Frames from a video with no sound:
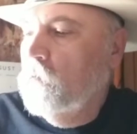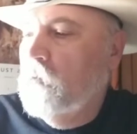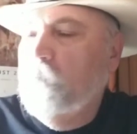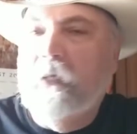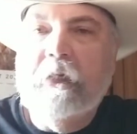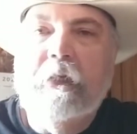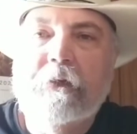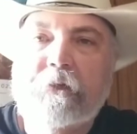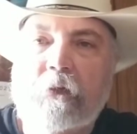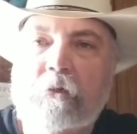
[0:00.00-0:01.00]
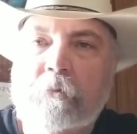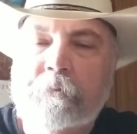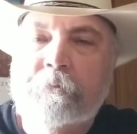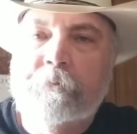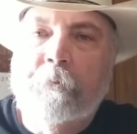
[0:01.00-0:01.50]
when Penny gets home,
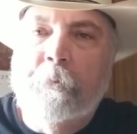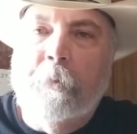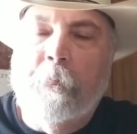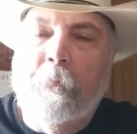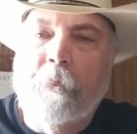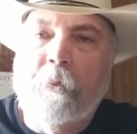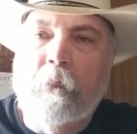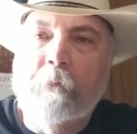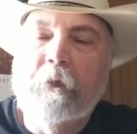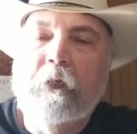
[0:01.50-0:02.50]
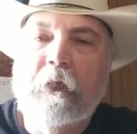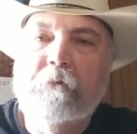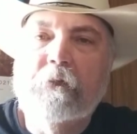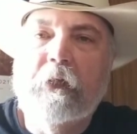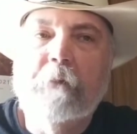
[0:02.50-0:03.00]
I'm going to have
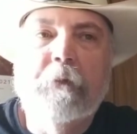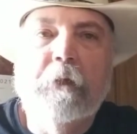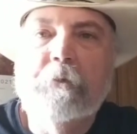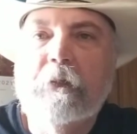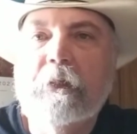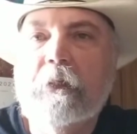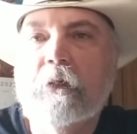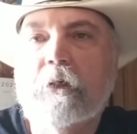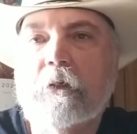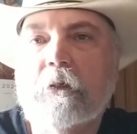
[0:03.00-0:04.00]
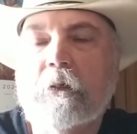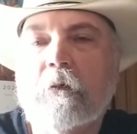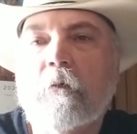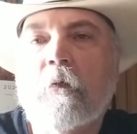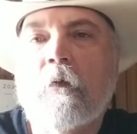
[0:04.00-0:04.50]
her take me up to the ER.
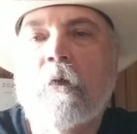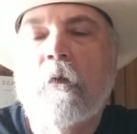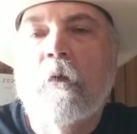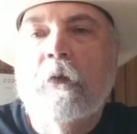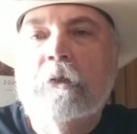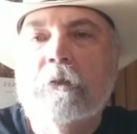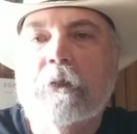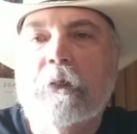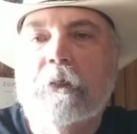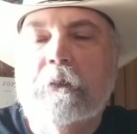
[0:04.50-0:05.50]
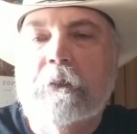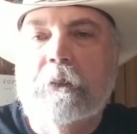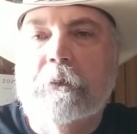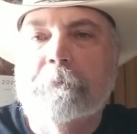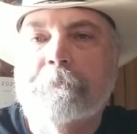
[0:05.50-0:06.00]
And
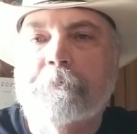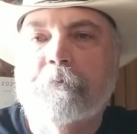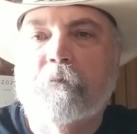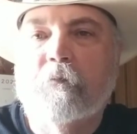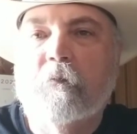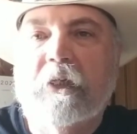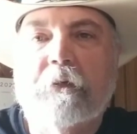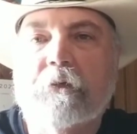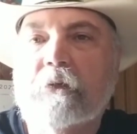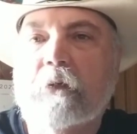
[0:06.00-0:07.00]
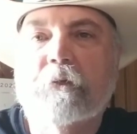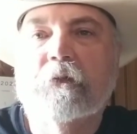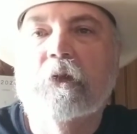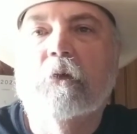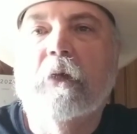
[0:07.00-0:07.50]
uh, because there was
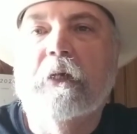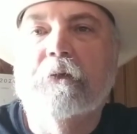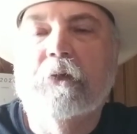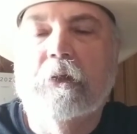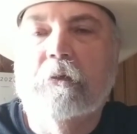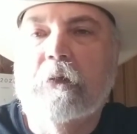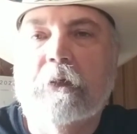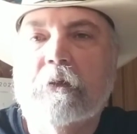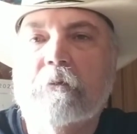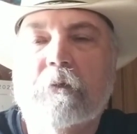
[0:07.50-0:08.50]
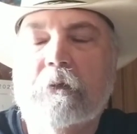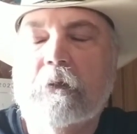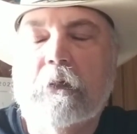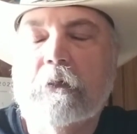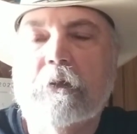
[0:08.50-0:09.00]
no way I was going to, I, could,
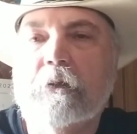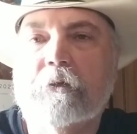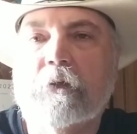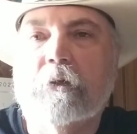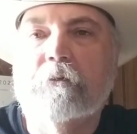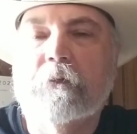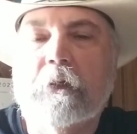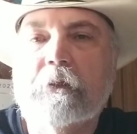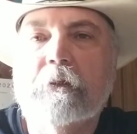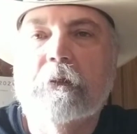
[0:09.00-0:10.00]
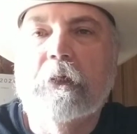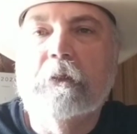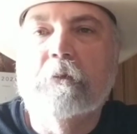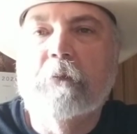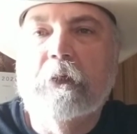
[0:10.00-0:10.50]
I couldn't drove. I couldn't have
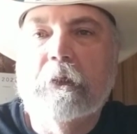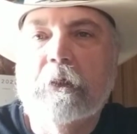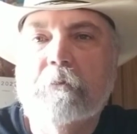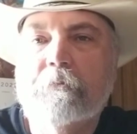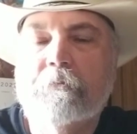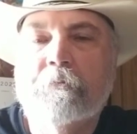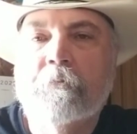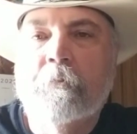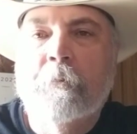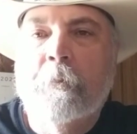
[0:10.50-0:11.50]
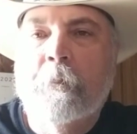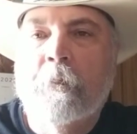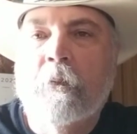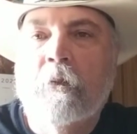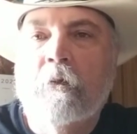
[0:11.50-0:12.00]
gotten a pickup
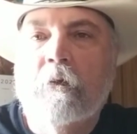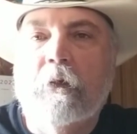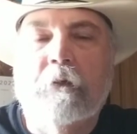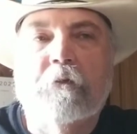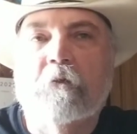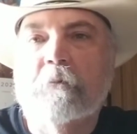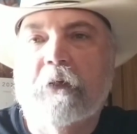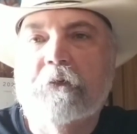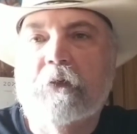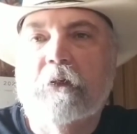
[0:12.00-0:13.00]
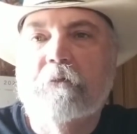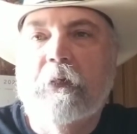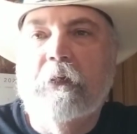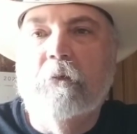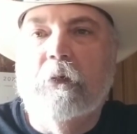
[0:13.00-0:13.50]
and drove myself
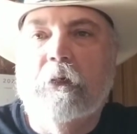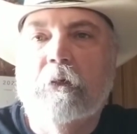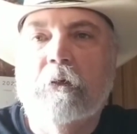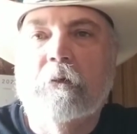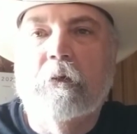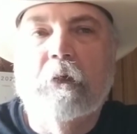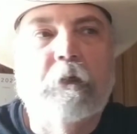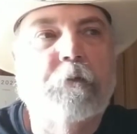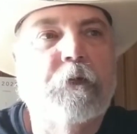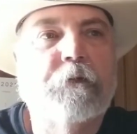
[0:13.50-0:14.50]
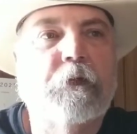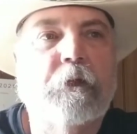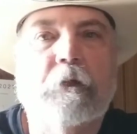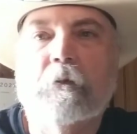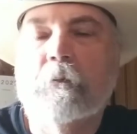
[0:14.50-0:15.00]
anywhere. And I wasn't
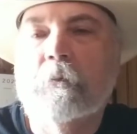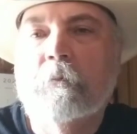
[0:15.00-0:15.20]
going to